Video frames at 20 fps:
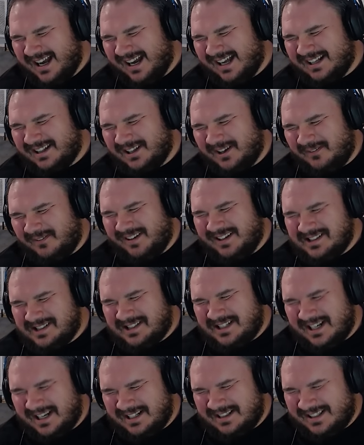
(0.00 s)
love how
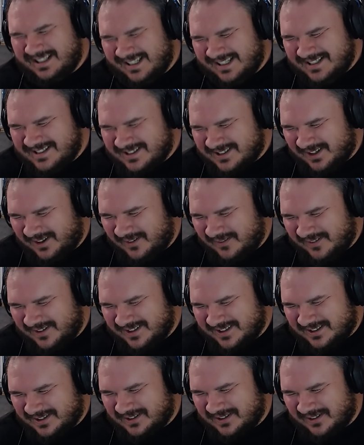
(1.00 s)
she leans over
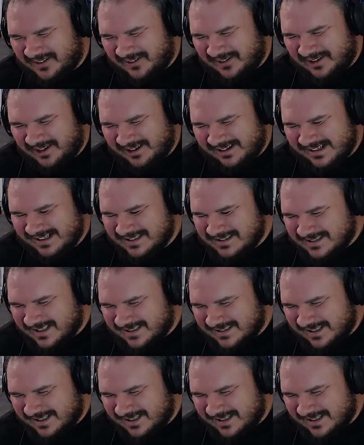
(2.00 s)
to Aurora and says,